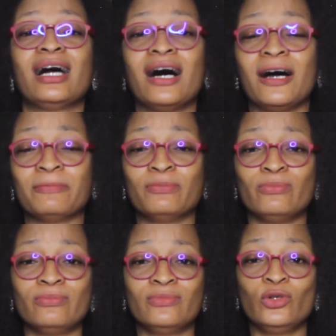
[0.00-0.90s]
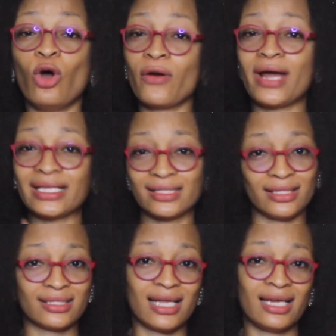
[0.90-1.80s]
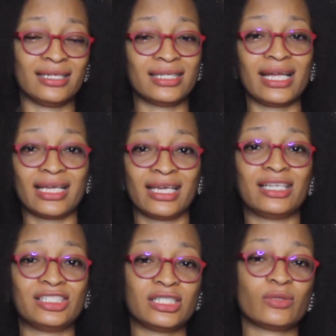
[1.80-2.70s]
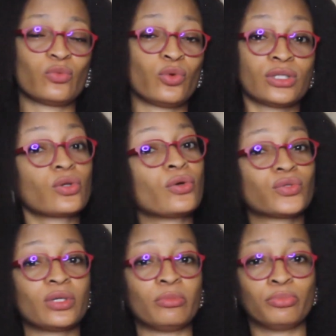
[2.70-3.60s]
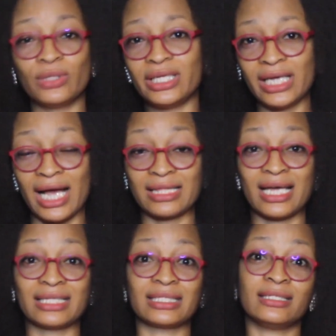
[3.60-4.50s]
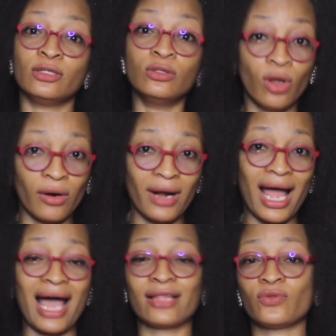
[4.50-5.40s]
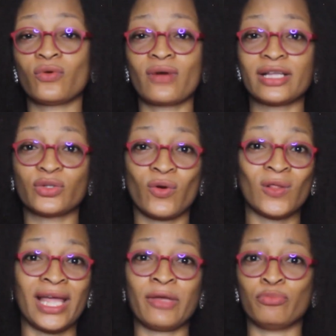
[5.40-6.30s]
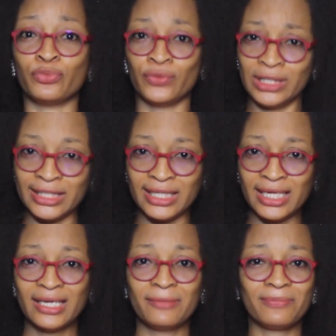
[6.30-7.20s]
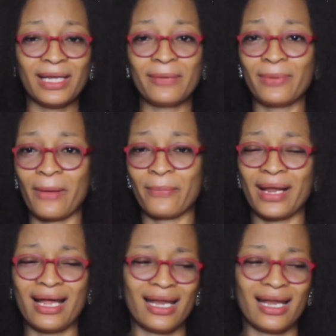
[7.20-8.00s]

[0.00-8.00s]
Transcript: Laura's sister, Linda Ikeji, was also a bully, and that Laura had no right to call her a bully. Blah, blah, blah.